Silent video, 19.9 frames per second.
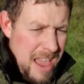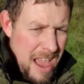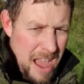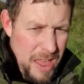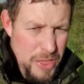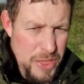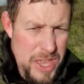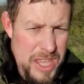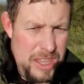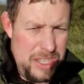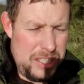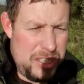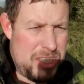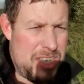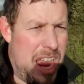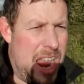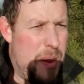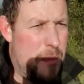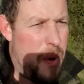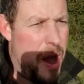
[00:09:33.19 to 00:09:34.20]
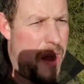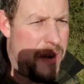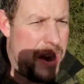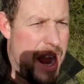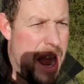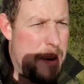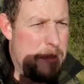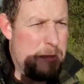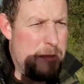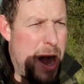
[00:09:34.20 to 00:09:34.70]
I think the site where I
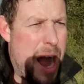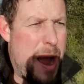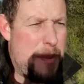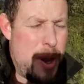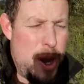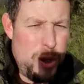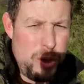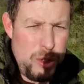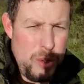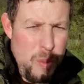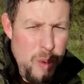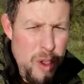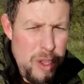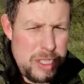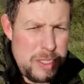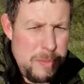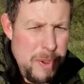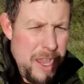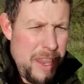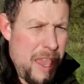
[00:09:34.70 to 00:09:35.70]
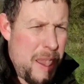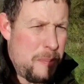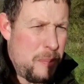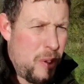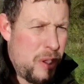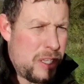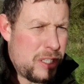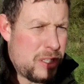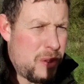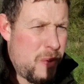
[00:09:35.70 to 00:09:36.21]
am might be underwater by that
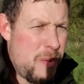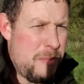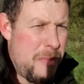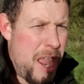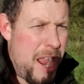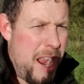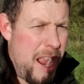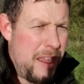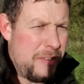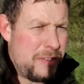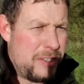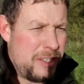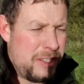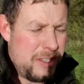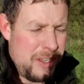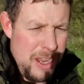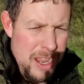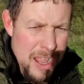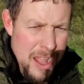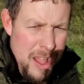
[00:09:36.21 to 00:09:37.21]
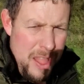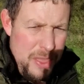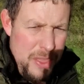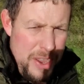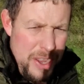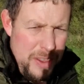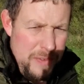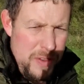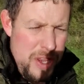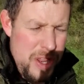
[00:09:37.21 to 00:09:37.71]
point, so we might have to
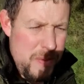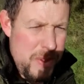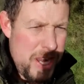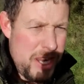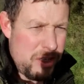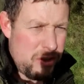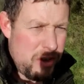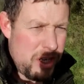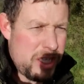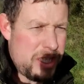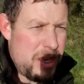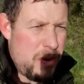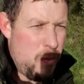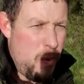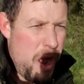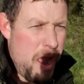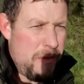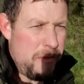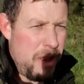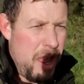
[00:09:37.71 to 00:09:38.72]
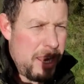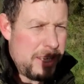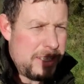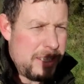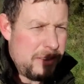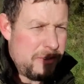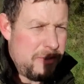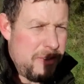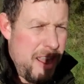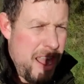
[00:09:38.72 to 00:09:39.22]
think of a new and interesting way of
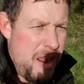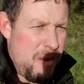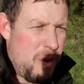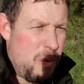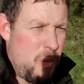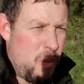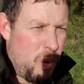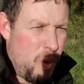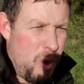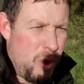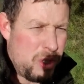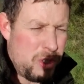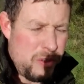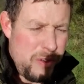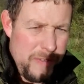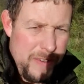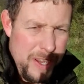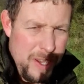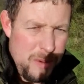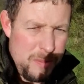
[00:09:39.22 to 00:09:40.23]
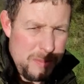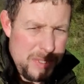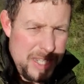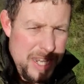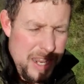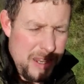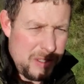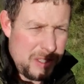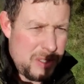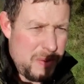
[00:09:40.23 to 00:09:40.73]
lighting fire on water if it comes
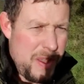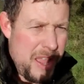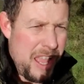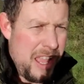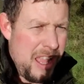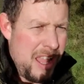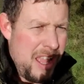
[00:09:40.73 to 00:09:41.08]
down to it.